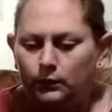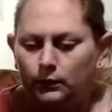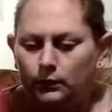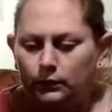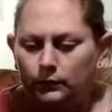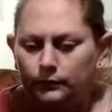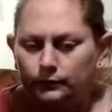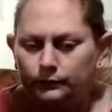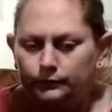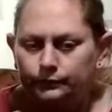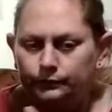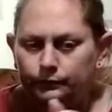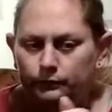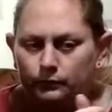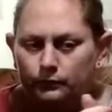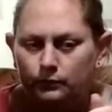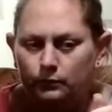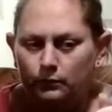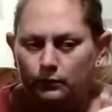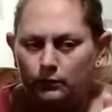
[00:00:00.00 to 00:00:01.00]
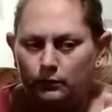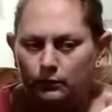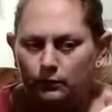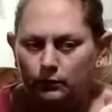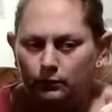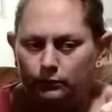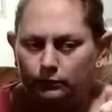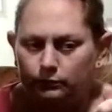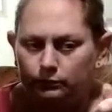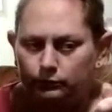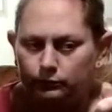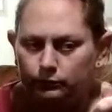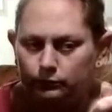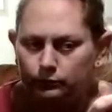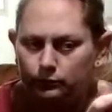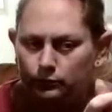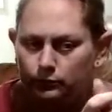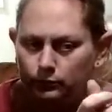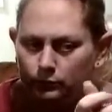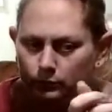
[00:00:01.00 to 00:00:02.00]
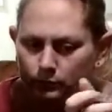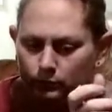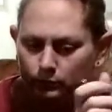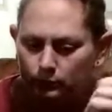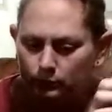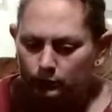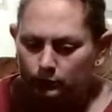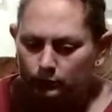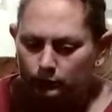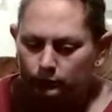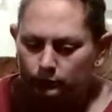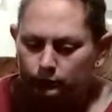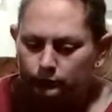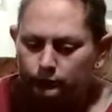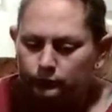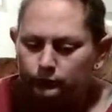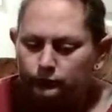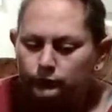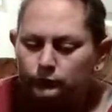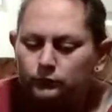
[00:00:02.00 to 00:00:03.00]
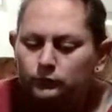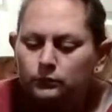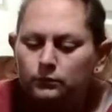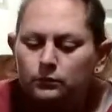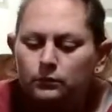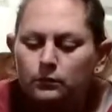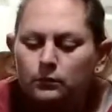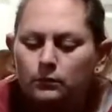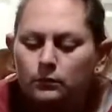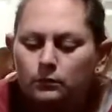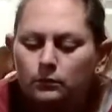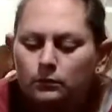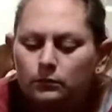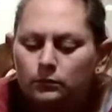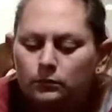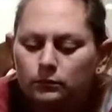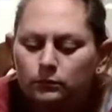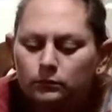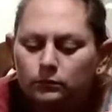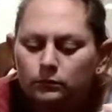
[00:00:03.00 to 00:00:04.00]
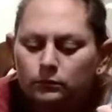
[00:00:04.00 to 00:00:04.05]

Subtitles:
No words are spoken by the person on screen.